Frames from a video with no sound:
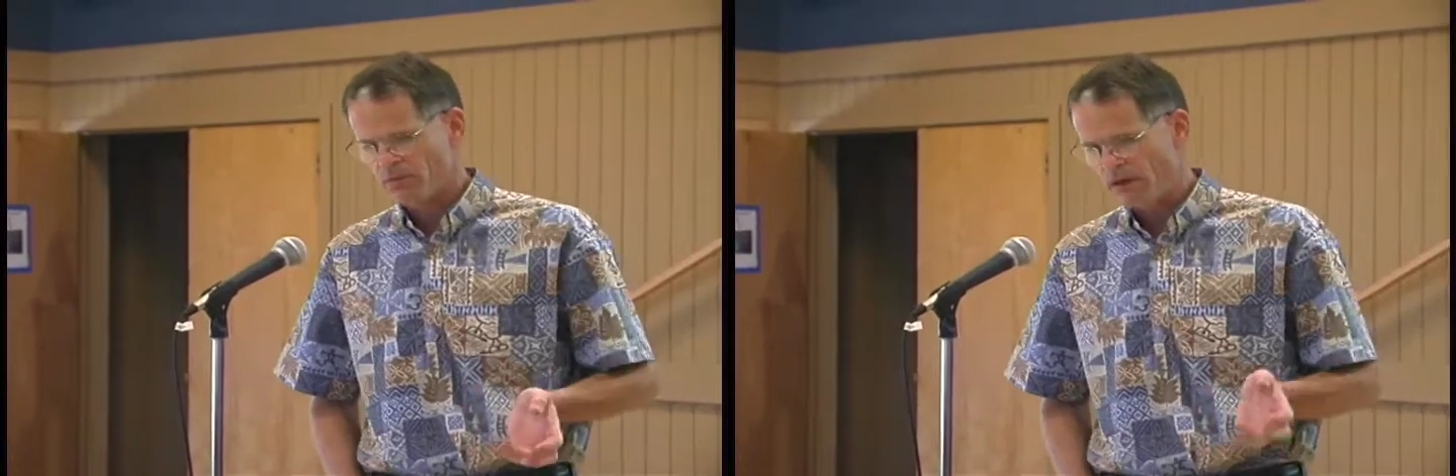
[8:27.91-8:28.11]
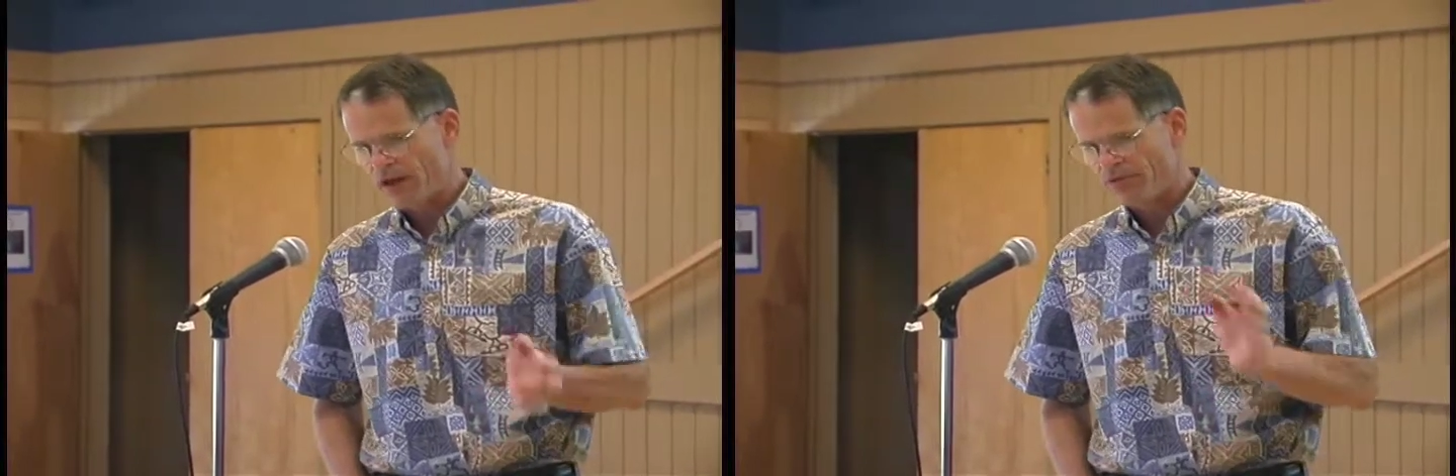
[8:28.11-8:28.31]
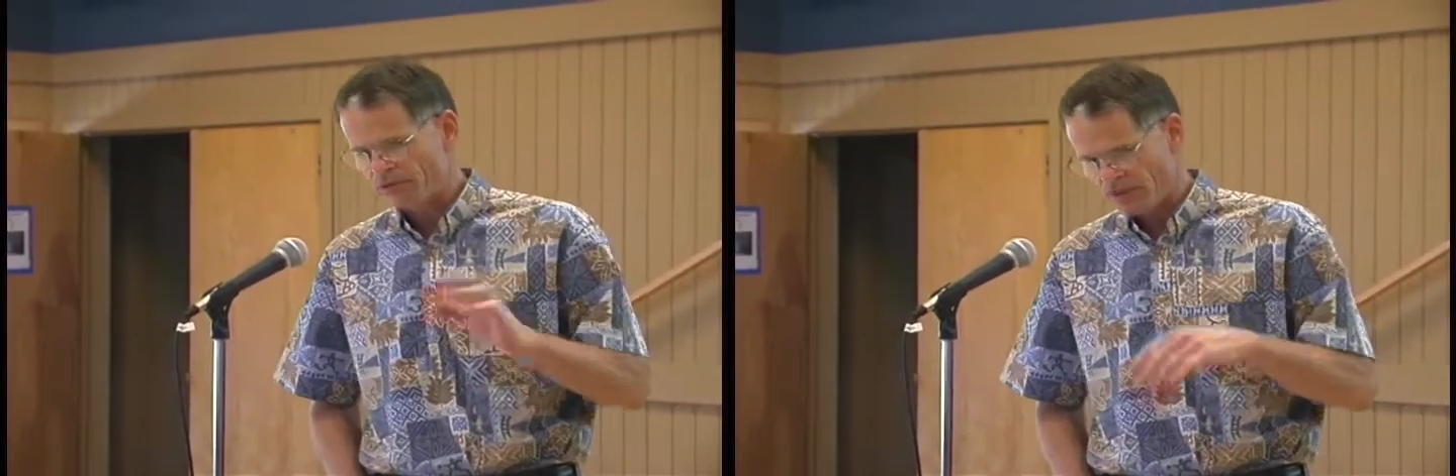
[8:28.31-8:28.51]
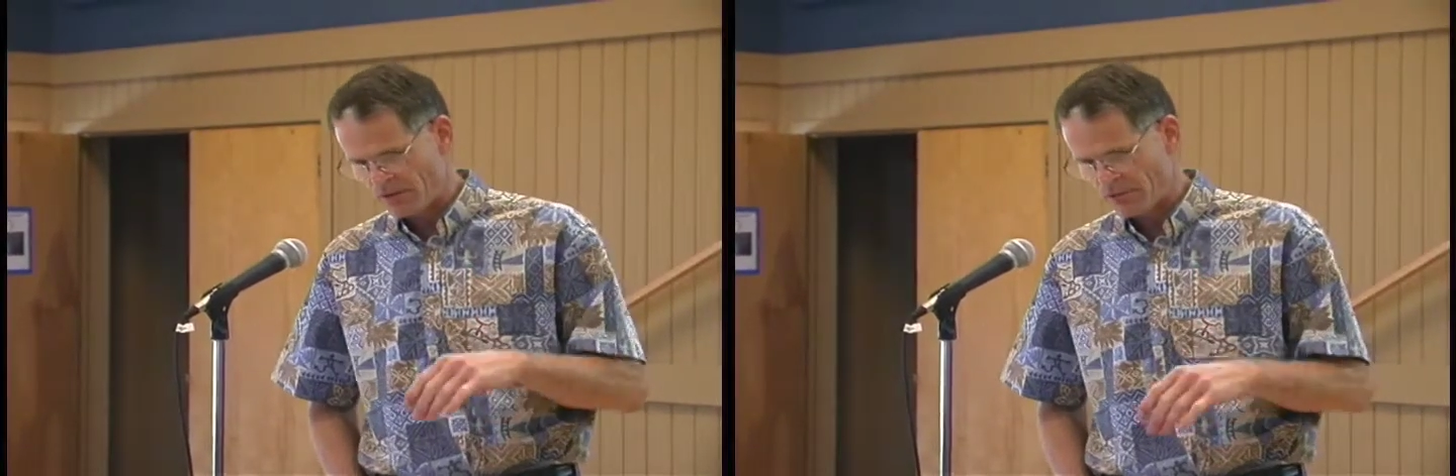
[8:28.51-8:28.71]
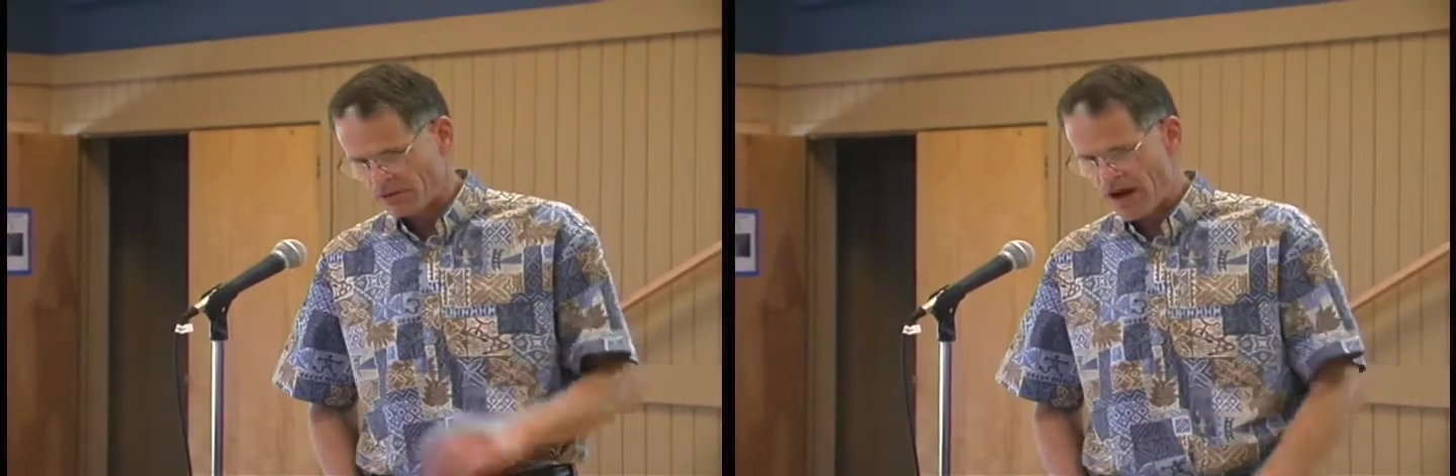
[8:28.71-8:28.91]
about their
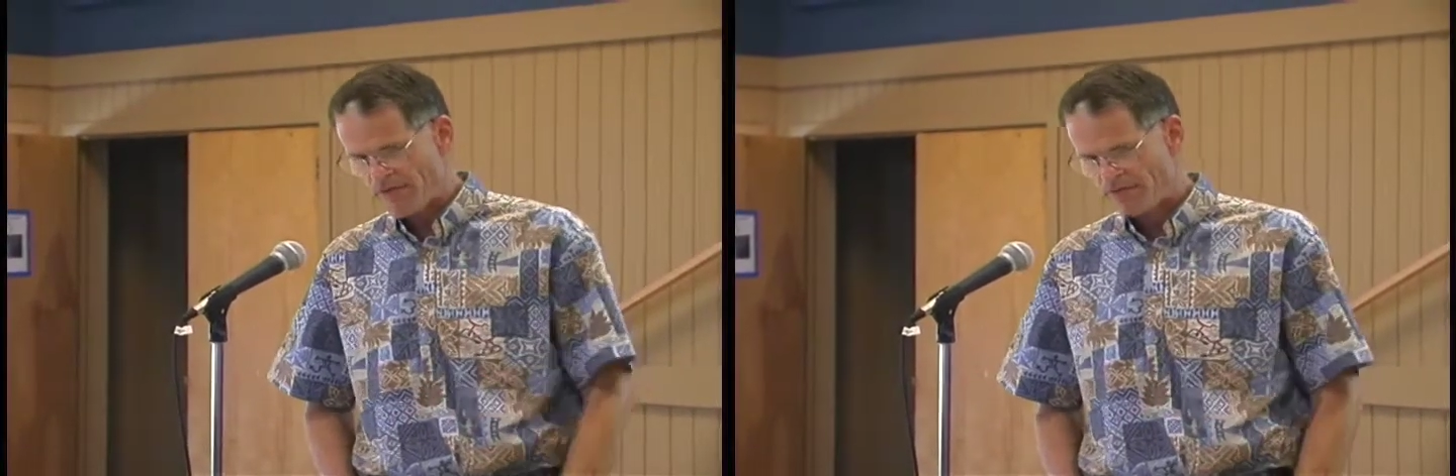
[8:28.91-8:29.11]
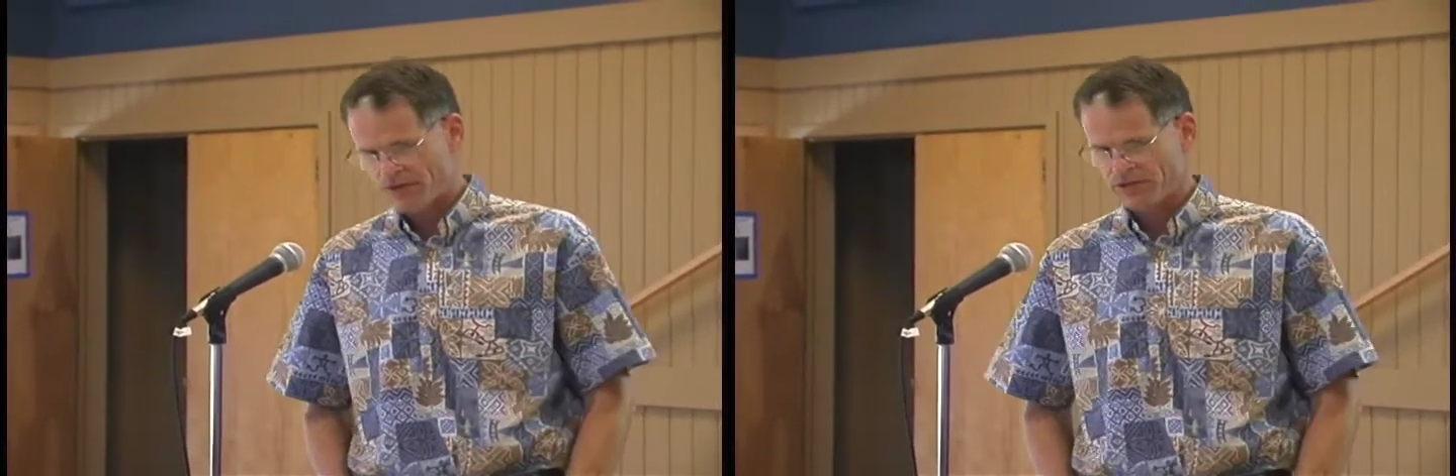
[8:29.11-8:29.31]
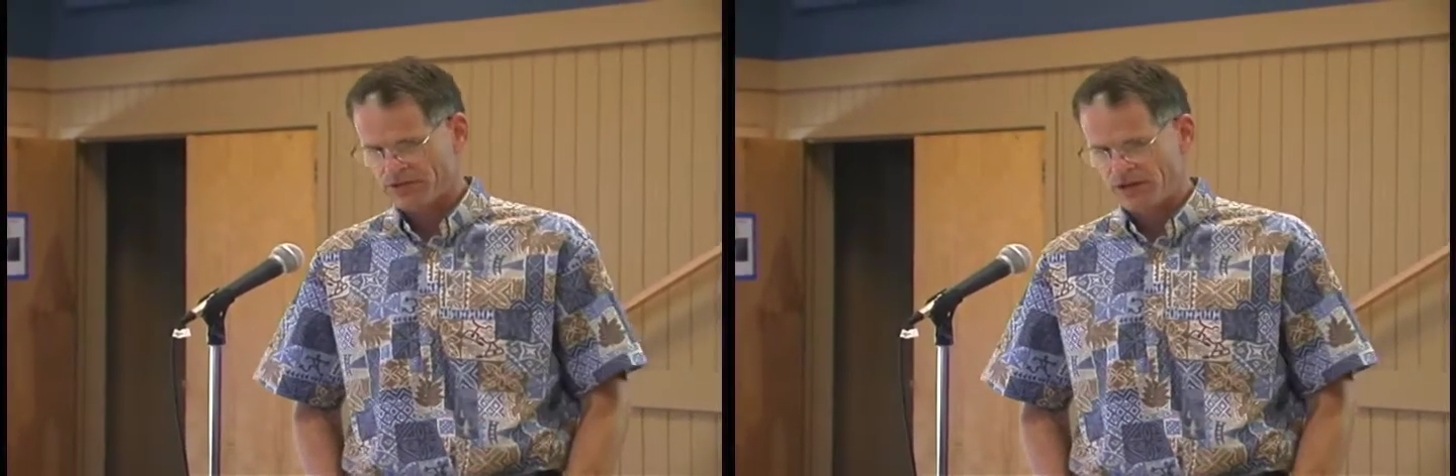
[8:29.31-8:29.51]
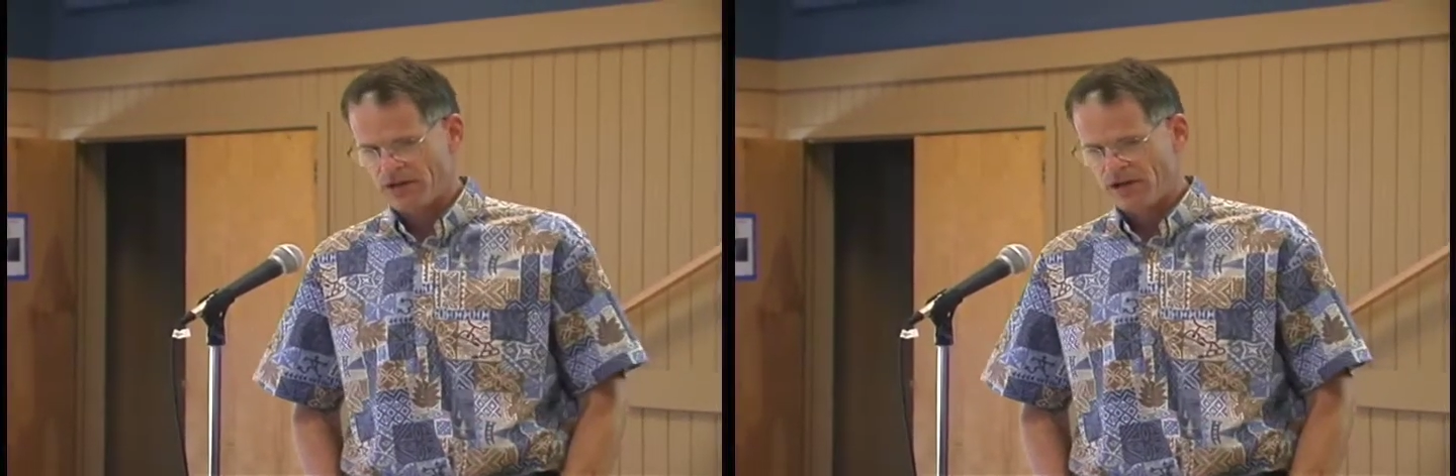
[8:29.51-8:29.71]
demographics,